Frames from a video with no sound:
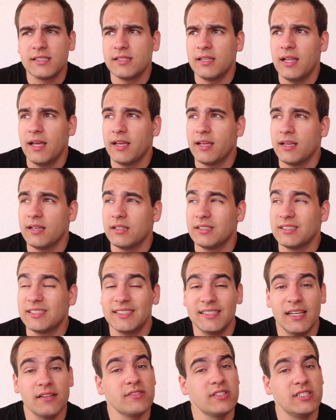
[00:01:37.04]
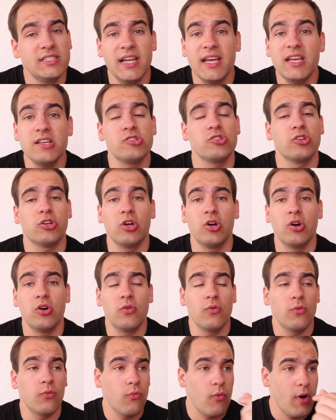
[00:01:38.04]
like 7 days
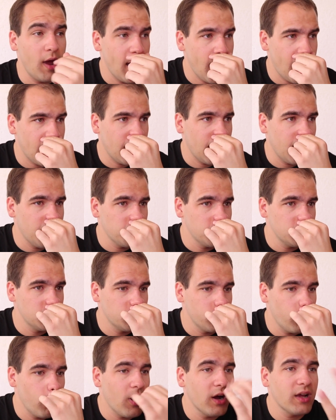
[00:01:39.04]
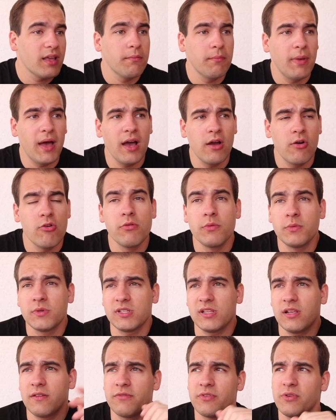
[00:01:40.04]
ago when I was walking back home, it
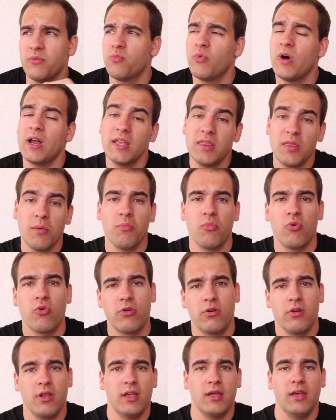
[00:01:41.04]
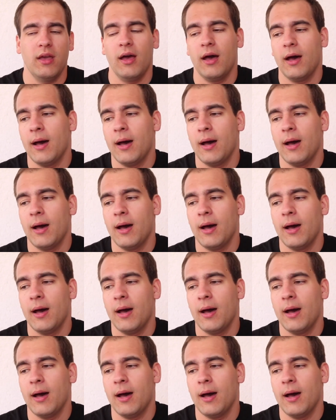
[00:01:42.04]
was literally 1 in the morning,